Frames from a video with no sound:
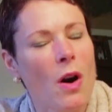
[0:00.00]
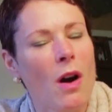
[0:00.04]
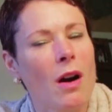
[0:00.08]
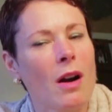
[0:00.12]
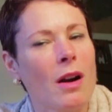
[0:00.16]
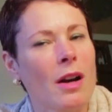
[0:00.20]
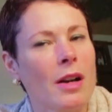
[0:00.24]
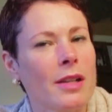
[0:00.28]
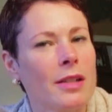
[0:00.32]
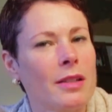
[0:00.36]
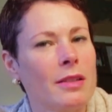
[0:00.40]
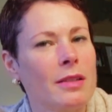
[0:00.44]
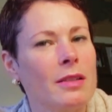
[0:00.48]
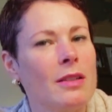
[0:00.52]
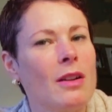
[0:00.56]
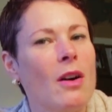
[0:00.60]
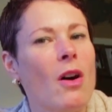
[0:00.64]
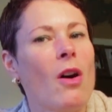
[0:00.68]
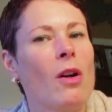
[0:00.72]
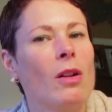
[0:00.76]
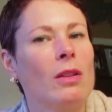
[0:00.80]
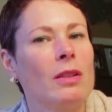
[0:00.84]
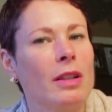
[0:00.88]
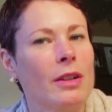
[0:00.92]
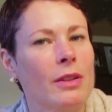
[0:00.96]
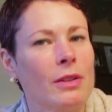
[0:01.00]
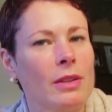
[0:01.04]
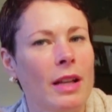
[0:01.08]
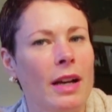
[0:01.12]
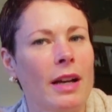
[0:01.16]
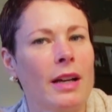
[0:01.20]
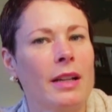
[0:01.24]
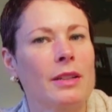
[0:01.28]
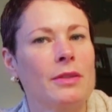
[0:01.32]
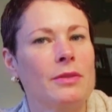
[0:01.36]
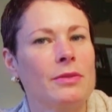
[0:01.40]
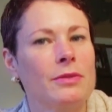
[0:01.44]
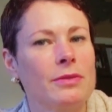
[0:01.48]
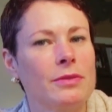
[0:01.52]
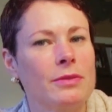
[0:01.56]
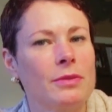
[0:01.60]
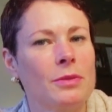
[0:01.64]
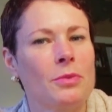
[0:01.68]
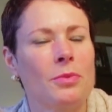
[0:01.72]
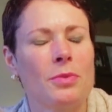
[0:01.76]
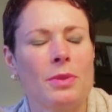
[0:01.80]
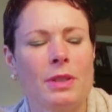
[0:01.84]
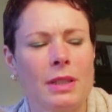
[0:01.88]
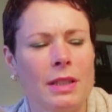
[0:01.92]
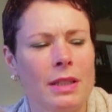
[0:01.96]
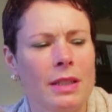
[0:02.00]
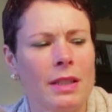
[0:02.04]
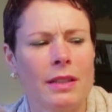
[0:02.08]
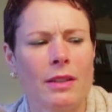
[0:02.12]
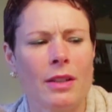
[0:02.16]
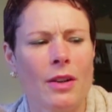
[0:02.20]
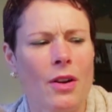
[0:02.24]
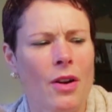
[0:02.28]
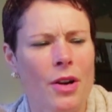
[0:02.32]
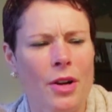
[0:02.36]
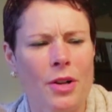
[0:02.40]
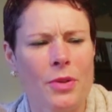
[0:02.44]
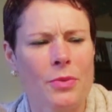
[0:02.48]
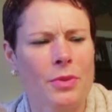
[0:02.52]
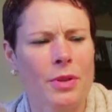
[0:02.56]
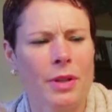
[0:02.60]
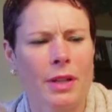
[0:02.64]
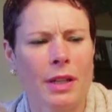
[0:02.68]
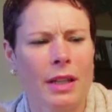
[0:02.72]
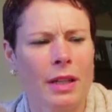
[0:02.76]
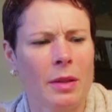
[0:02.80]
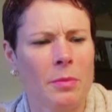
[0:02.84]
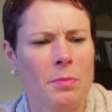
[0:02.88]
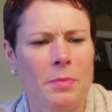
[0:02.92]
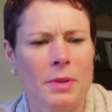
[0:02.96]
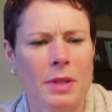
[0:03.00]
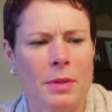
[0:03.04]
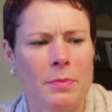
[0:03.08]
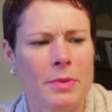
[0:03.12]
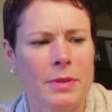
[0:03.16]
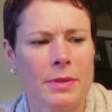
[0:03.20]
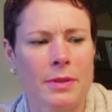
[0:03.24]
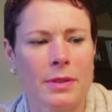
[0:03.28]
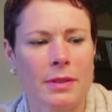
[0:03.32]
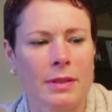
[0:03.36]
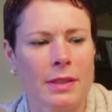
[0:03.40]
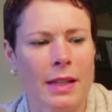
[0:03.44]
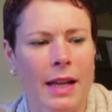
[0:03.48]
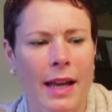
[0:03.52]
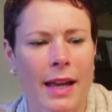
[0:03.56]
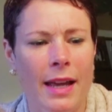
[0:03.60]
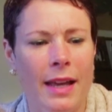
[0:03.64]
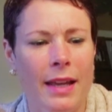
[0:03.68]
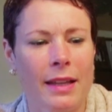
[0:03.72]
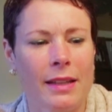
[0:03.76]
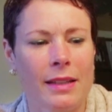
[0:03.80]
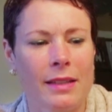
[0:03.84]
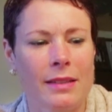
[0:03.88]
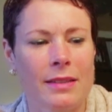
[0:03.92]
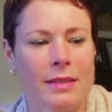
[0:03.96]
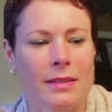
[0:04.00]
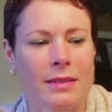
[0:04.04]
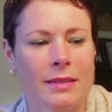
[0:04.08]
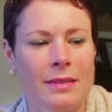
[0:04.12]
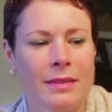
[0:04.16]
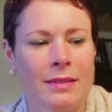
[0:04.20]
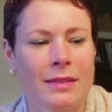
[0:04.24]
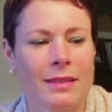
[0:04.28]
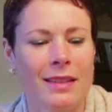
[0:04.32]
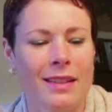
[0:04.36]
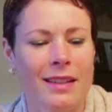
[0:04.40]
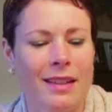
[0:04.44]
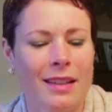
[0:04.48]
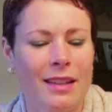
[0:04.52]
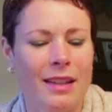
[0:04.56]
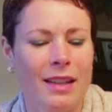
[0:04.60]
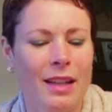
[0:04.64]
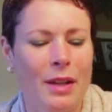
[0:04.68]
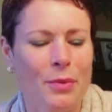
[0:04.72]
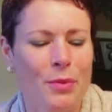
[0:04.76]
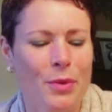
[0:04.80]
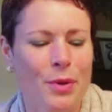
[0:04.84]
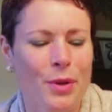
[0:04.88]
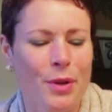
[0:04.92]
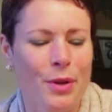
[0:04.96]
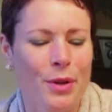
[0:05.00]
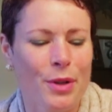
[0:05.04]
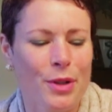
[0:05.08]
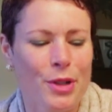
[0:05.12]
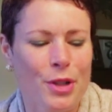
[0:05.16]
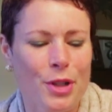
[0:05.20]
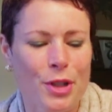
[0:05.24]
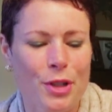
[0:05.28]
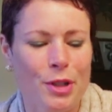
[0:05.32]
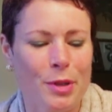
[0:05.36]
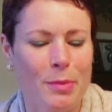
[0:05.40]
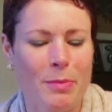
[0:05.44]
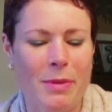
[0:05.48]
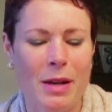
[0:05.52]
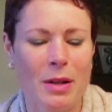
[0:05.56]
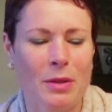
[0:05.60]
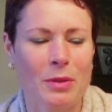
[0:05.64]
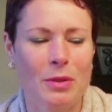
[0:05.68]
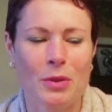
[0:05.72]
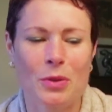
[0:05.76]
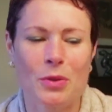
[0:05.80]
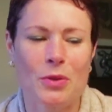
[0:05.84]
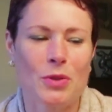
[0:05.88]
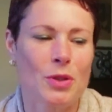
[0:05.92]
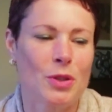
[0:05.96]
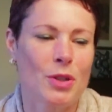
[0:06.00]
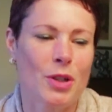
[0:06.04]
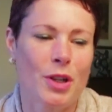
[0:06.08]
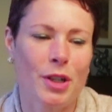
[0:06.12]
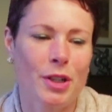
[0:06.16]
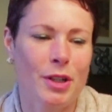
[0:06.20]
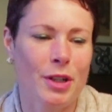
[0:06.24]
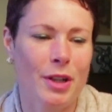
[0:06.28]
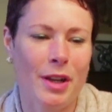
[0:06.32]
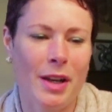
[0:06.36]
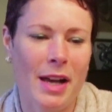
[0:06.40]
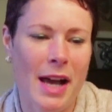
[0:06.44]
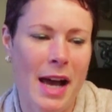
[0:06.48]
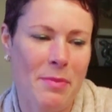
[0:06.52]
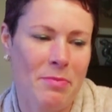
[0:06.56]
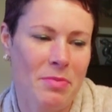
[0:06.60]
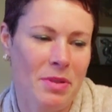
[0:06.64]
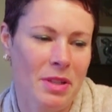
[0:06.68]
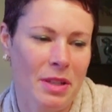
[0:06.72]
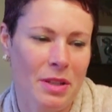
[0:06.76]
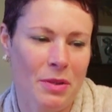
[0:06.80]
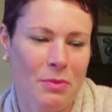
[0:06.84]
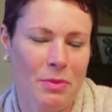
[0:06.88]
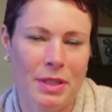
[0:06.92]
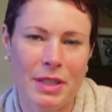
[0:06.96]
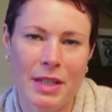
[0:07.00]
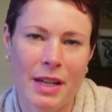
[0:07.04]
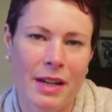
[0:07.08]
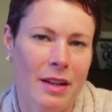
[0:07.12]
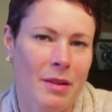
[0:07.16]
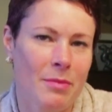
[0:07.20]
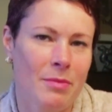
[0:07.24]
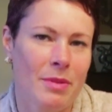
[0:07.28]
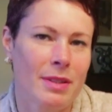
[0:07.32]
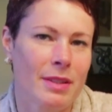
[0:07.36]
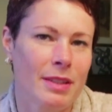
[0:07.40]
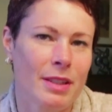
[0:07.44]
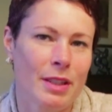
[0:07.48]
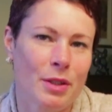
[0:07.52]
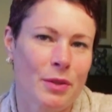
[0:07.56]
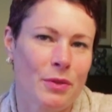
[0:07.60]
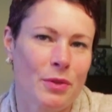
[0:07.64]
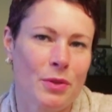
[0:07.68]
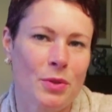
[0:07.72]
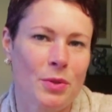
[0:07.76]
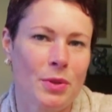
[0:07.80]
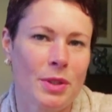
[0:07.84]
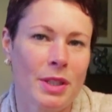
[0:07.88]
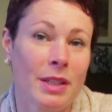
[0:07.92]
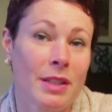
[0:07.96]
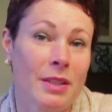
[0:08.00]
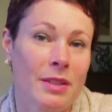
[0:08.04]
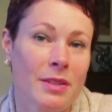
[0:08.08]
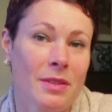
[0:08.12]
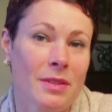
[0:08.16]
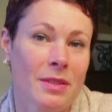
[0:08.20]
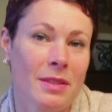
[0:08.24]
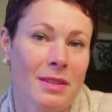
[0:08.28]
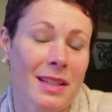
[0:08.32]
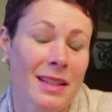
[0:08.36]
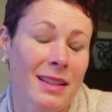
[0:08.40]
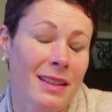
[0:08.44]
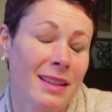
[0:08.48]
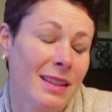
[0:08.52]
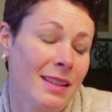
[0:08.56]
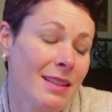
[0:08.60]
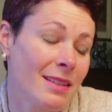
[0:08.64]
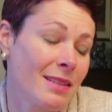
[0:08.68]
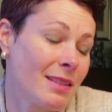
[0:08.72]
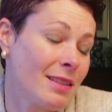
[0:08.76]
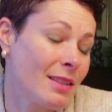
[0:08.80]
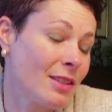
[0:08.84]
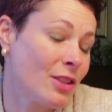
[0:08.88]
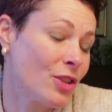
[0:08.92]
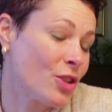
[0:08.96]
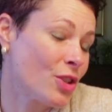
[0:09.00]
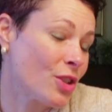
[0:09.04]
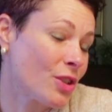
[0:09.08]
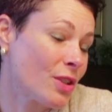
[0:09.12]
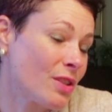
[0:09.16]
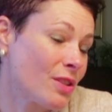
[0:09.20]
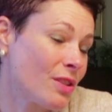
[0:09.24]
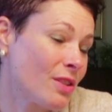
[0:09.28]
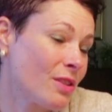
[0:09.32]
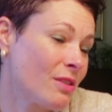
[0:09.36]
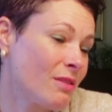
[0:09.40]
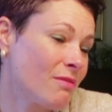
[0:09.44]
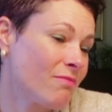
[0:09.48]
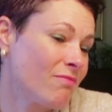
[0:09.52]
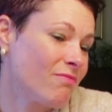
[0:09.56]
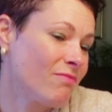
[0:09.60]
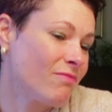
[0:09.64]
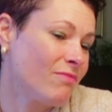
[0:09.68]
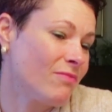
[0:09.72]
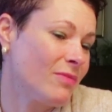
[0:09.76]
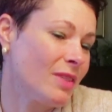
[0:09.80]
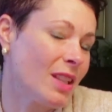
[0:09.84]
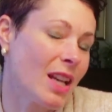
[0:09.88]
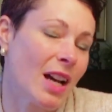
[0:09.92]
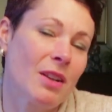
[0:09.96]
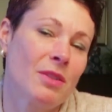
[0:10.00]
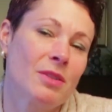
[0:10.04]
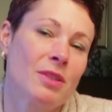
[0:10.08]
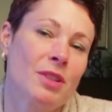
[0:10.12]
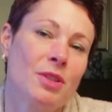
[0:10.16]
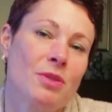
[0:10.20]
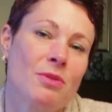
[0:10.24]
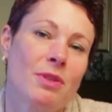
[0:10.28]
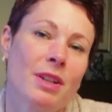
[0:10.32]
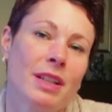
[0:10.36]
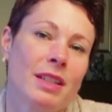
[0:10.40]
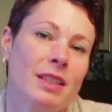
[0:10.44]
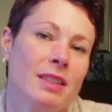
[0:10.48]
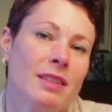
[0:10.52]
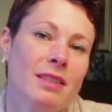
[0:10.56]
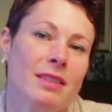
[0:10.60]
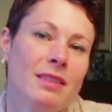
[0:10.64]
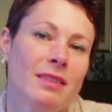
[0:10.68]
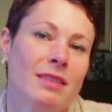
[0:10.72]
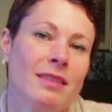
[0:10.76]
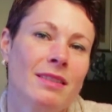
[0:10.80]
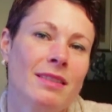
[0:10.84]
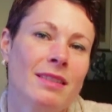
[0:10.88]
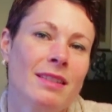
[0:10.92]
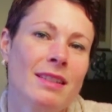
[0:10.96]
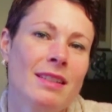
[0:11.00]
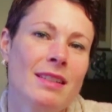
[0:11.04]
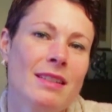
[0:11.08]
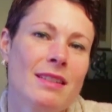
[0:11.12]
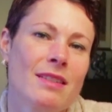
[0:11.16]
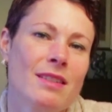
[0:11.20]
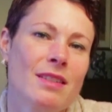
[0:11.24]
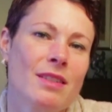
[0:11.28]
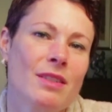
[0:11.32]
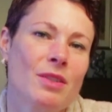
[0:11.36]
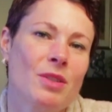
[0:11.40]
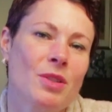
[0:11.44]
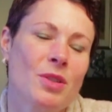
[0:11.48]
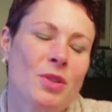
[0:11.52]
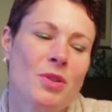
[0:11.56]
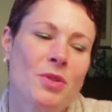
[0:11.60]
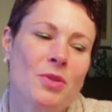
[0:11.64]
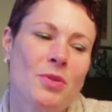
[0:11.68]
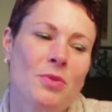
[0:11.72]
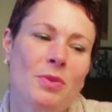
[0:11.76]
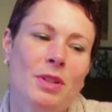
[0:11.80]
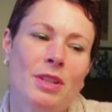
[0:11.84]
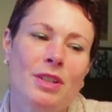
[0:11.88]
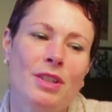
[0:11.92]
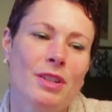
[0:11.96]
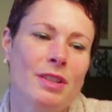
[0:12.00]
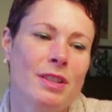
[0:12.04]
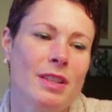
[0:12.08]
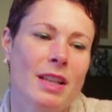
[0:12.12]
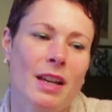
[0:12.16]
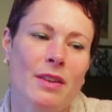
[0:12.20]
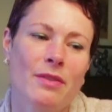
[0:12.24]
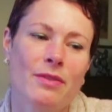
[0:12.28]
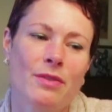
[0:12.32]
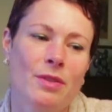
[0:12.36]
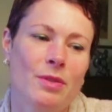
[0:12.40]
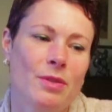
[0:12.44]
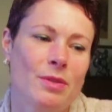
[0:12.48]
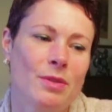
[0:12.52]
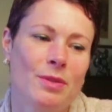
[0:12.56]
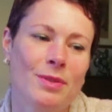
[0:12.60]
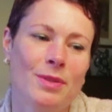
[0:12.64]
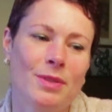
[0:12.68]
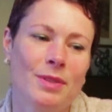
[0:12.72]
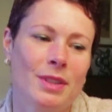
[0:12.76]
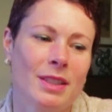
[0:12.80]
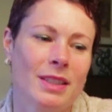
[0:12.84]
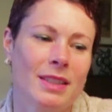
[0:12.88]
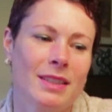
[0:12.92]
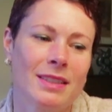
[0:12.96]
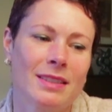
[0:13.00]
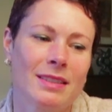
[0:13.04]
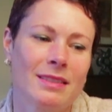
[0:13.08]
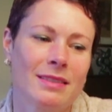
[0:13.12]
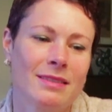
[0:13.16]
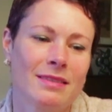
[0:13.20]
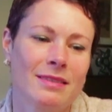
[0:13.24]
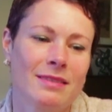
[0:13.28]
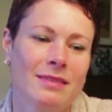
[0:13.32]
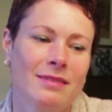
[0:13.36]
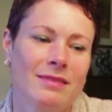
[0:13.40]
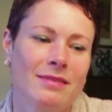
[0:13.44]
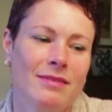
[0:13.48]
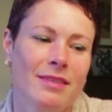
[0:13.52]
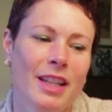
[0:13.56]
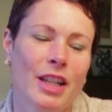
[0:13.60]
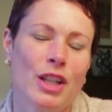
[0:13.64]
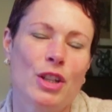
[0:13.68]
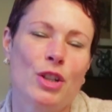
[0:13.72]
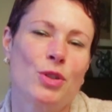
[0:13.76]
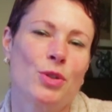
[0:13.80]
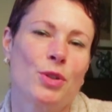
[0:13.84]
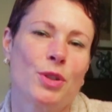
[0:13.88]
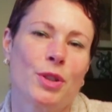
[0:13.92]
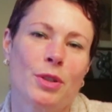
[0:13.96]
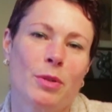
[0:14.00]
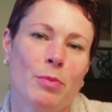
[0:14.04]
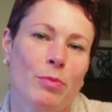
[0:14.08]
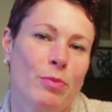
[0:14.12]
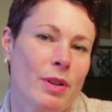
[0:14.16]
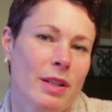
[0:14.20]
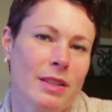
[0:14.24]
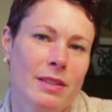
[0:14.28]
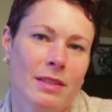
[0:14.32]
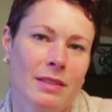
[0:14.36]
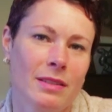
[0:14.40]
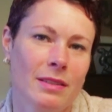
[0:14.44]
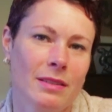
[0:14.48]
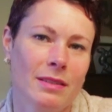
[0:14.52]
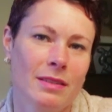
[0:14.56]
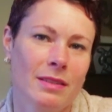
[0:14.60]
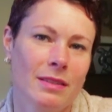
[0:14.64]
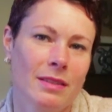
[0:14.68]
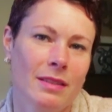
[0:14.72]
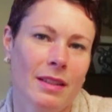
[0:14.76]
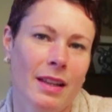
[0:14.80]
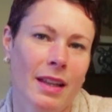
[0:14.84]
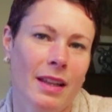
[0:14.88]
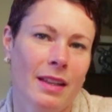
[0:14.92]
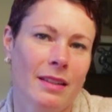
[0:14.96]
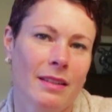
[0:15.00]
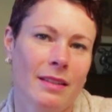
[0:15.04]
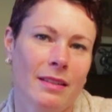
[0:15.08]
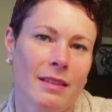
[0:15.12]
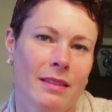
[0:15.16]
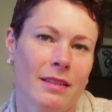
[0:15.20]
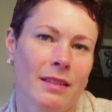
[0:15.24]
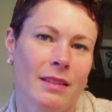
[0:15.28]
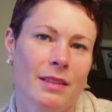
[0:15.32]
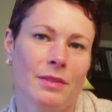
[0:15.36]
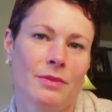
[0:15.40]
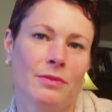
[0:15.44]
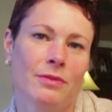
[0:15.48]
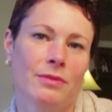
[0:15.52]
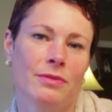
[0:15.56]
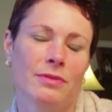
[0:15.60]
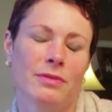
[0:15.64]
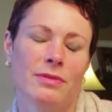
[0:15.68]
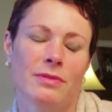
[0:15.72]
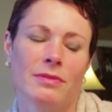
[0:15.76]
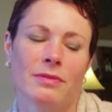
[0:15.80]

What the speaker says: hard all their life, really the hardworking people, and they were just about to start a happy retirement in a few years, and this is just down the drain. So we just have to enjoy the present and live